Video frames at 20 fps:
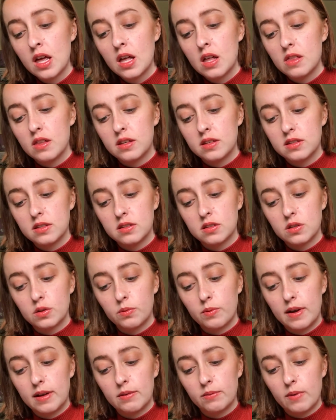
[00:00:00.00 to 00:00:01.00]
This is the
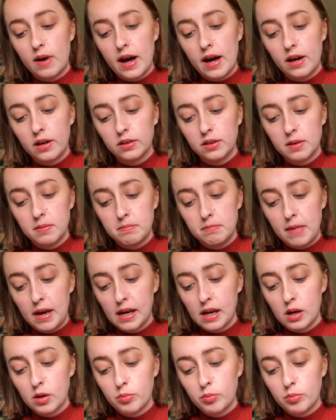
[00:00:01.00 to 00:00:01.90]
Wet n Wild Mega